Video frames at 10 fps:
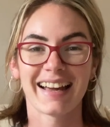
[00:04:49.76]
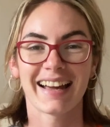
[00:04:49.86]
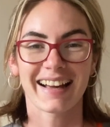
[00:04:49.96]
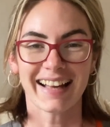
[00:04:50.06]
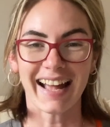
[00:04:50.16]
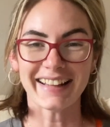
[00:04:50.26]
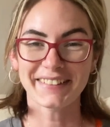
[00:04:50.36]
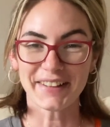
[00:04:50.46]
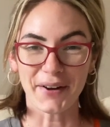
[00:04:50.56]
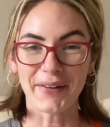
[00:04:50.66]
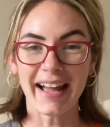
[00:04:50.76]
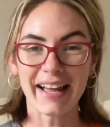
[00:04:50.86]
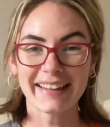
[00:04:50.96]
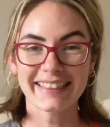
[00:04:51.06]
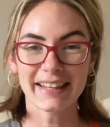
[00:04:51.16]
Okay, so I
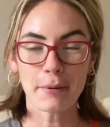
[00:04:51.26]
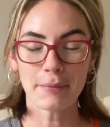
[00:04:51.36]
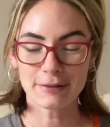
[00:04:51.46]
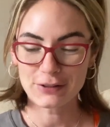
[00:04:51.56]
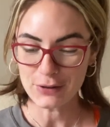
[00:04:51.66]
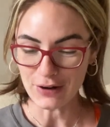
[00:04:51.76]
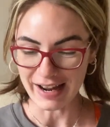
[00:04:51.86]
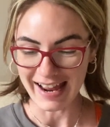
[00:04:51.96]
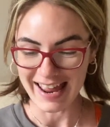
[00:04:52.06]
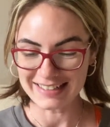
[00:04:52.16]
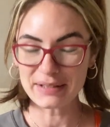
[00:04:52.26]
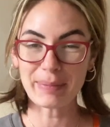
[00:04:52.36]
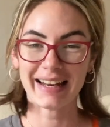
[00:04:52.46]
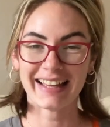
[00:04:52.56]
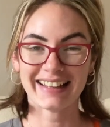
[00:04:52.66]
had tried to
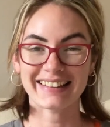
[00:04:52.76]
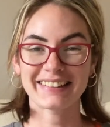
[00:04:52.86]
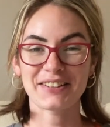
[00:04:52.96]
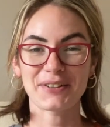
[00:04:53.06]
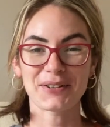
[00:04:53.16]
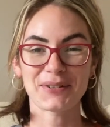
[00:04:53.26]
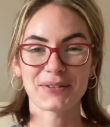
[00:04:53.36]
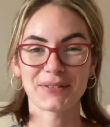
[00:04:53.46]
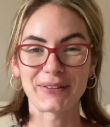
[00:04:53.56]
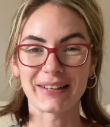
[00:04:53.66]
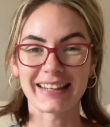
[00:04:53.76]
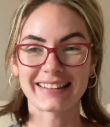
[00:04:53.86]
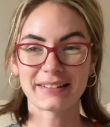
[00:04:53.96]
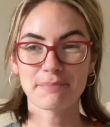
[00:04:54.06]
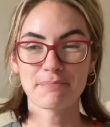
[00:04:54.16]
plan to
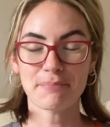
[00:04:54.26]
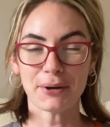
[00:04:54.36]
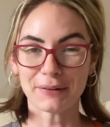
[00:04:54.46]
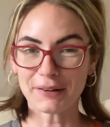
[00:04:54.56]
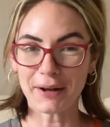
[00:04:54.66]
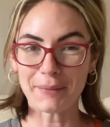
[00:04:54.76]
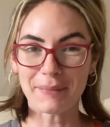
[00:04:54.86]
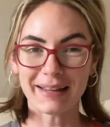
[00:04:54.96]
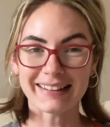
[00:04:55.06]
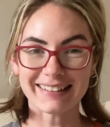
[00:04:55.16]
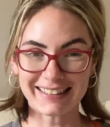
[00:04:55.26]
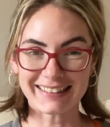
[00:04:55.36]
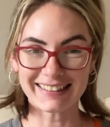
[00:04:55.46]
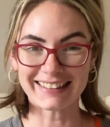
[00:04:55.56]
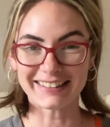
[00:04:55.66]
put some seeds
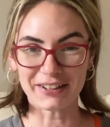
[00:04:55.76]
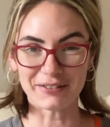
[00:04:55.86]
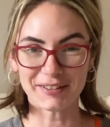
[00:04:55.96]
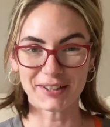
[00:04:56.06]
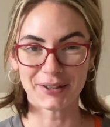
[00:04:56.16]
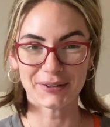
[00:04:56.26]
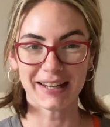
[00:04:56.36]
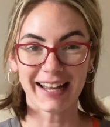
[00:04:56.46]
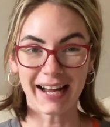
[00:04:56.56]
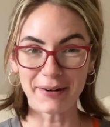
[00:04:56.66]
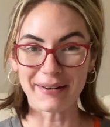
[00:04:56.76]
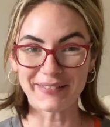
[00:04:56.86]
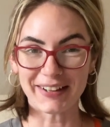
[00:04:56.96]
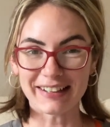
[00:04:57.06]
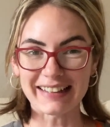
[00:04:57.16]
in this afternoon.
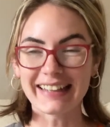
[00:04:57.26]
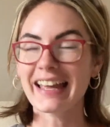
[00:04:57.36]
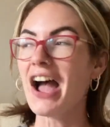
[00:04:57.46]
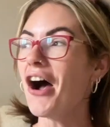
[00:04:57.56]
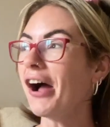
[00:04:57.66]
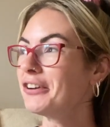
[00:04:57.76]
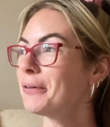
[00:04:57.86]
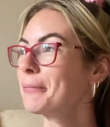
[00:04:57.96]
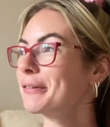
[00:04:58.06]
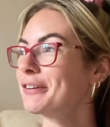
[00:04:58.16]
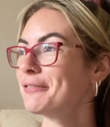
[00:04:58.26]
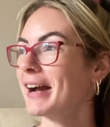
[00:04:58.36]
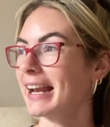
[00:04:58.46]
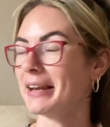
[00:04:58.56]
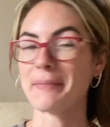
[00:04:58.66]
However, I knew it was going to
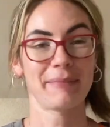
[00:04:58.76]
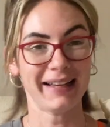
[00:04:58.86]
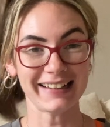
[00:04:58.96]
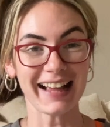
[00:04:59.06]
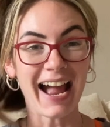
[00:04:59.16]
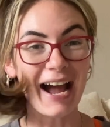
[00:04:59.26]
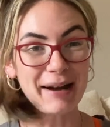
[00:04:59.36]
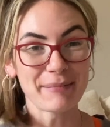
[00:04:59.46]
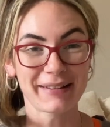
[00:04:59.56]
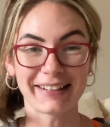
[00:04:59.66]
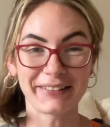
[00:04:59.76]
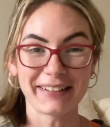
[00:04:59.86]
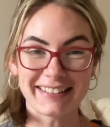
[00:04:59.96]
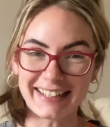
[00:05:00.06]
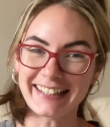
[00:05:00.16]
rain, but it is absolutely
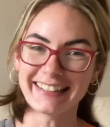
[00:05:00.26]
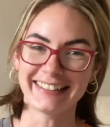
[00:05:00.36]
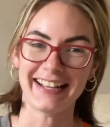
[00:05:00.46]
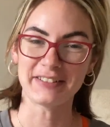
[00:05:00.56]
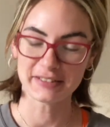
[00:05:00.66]
chucking it down.